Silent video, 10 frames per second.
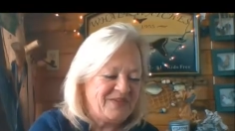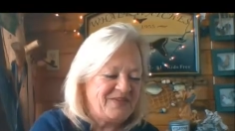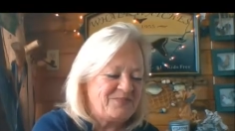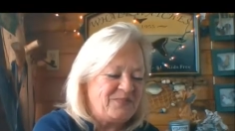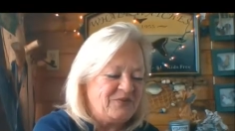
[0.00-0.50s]

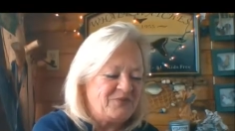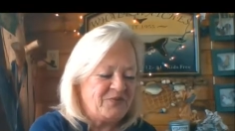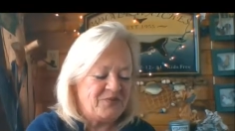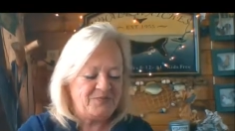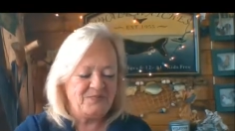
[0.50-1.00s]
It's
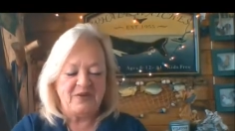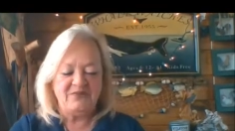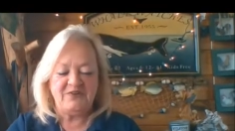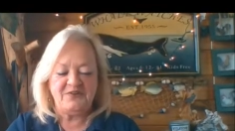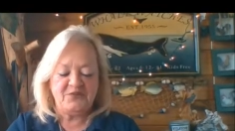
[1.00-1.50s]
beautiful. My
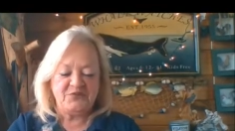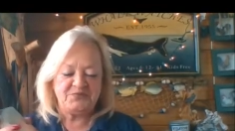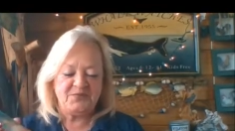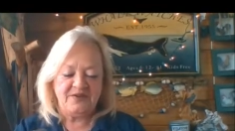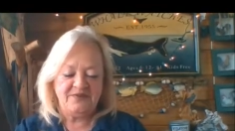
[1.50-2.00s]
very first
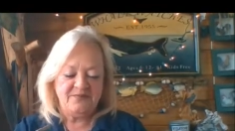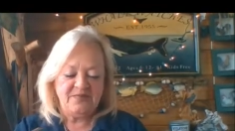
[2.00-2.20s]
one.